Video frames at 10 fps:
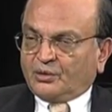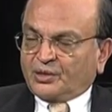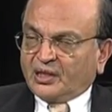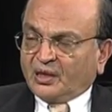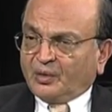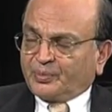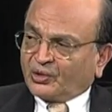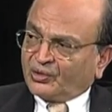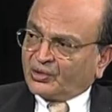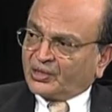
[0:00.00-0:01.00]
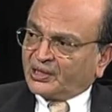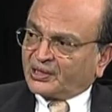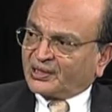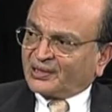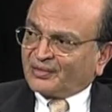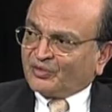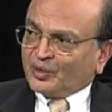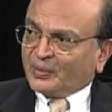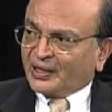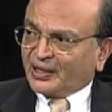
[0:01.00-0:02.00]
see, our prognosis
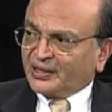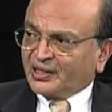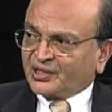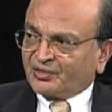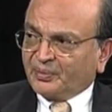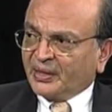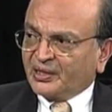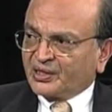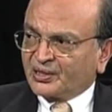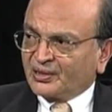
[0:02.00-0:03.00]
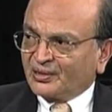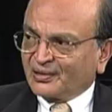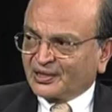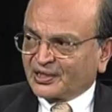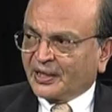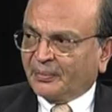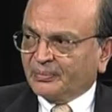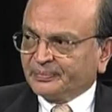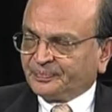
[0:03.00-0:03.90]
for Bangladesh remains the same